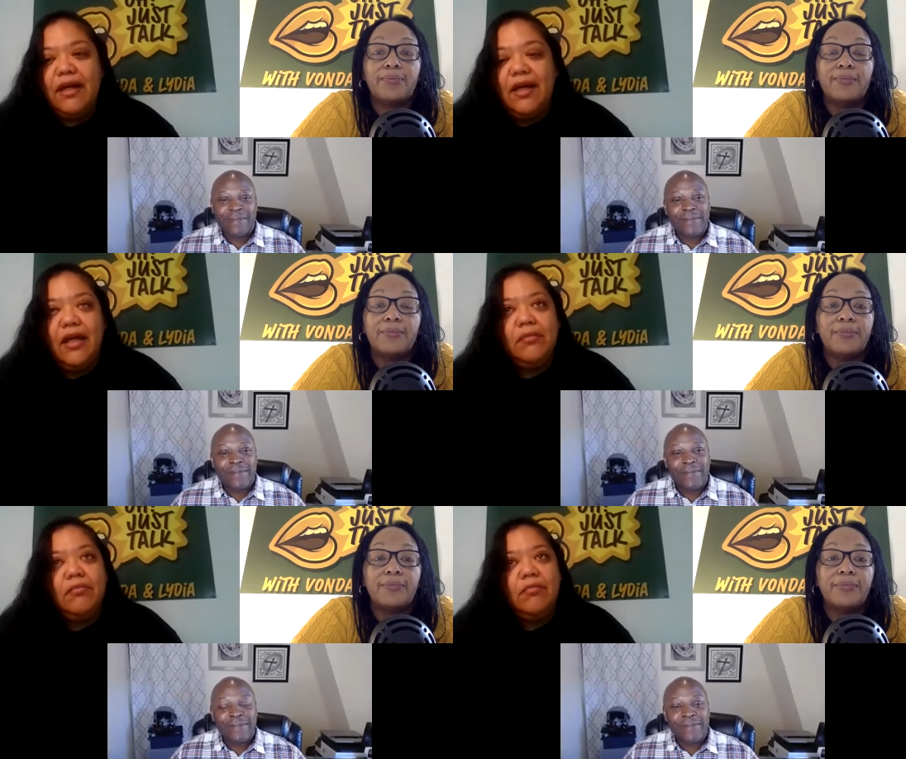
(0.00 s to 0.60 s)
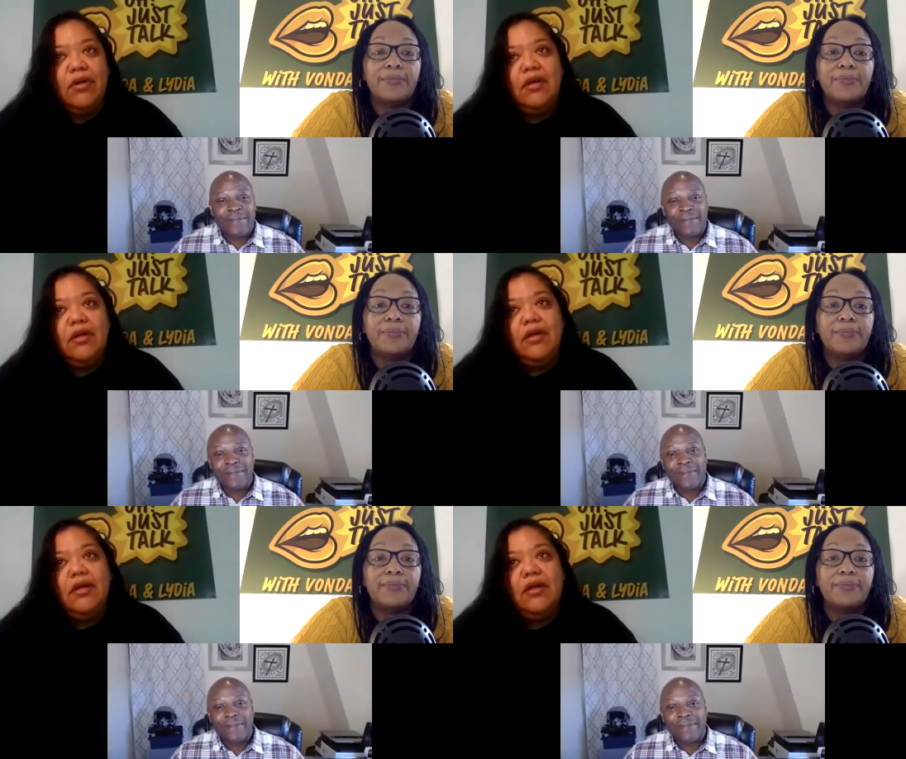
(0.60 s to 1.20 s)
Speaker 1: I'm
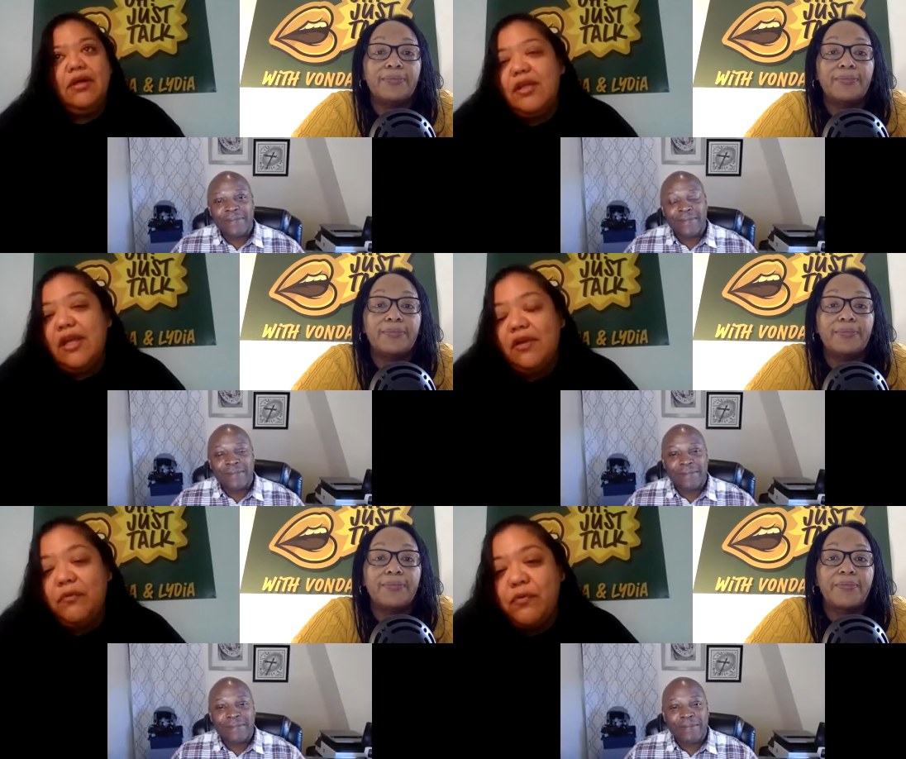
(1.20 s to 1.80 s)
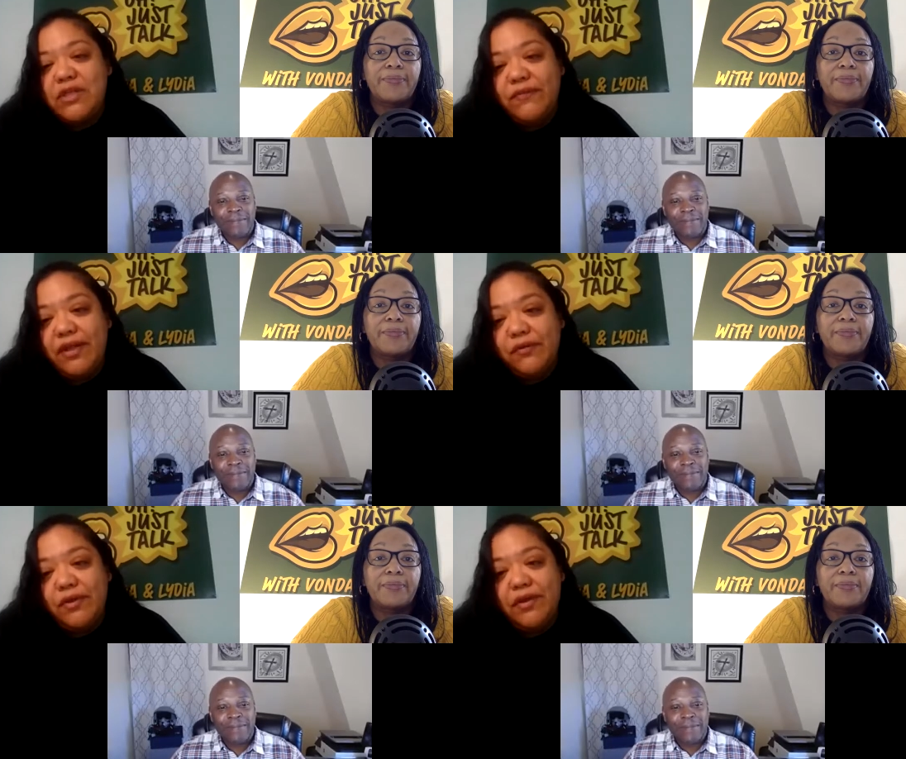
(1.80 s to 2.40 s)
Air Force
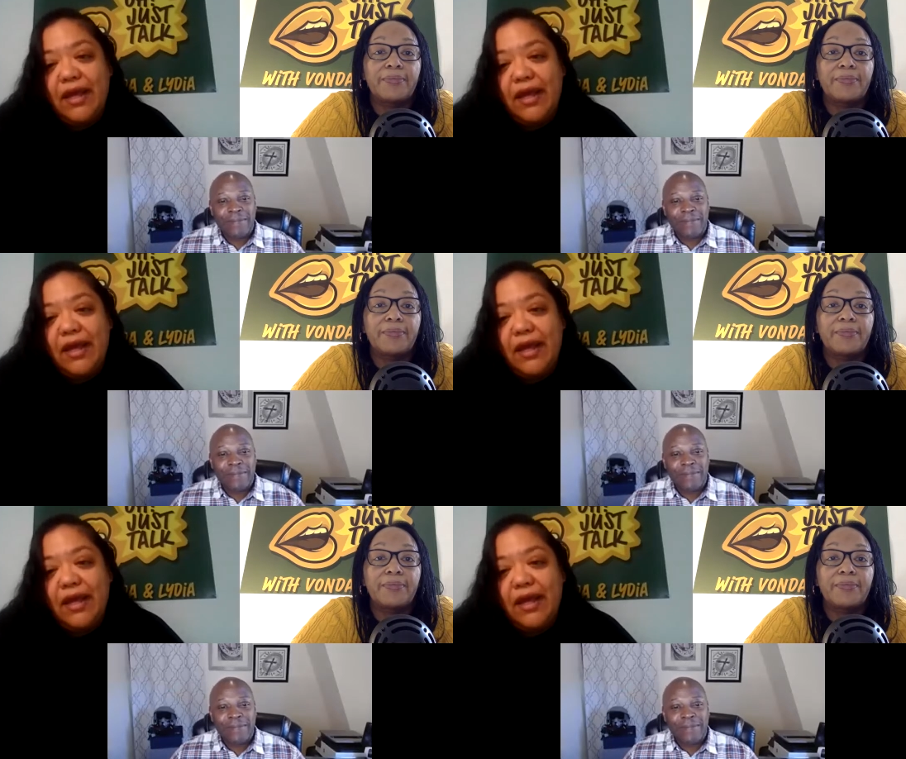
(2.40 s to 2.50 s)
veteran. I